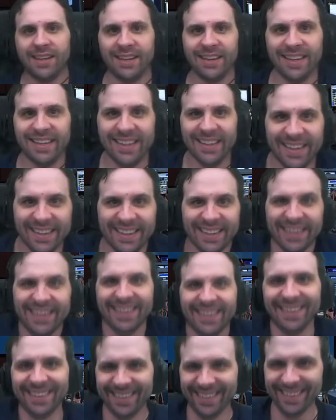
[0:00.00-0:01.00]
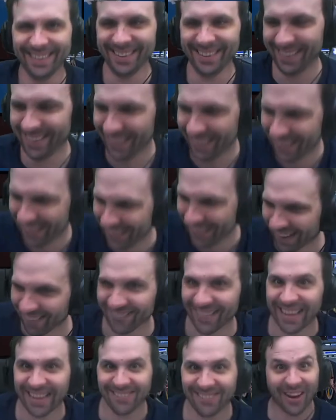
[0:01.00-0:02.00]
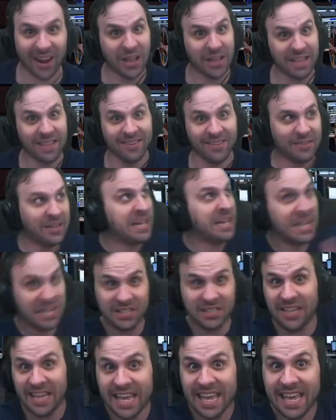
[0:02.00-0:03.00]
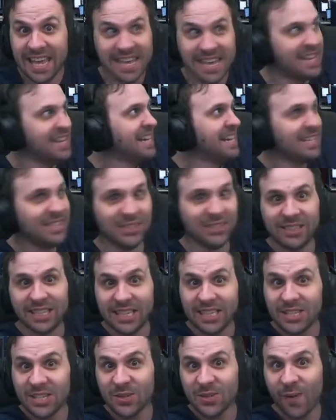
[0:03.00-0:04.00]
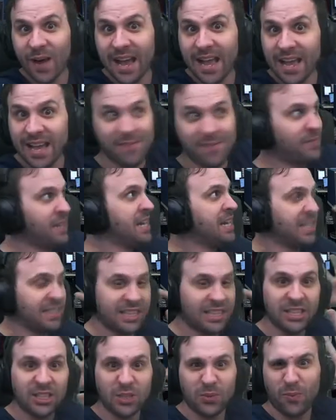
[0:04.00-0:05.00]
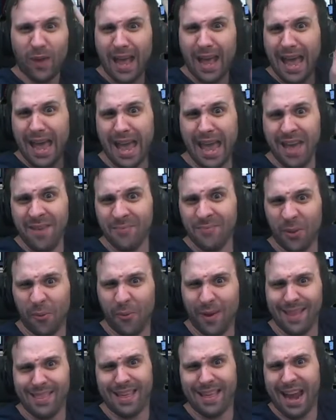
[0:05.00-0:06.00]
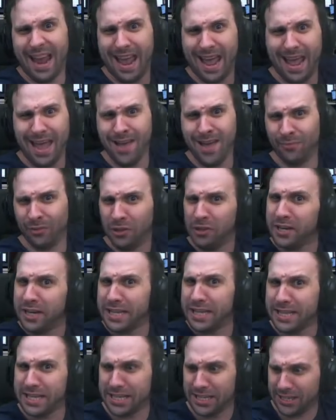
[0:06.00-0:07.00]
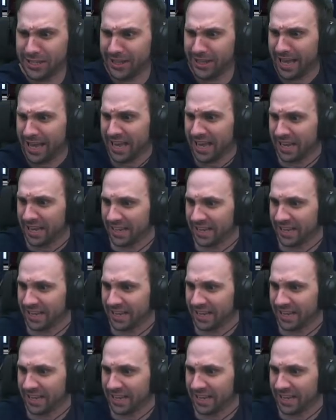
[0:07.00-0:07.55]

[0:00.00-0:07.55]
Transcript: I'm like, see? This is why I'm. This is why I am the way that I am. Look at this thing,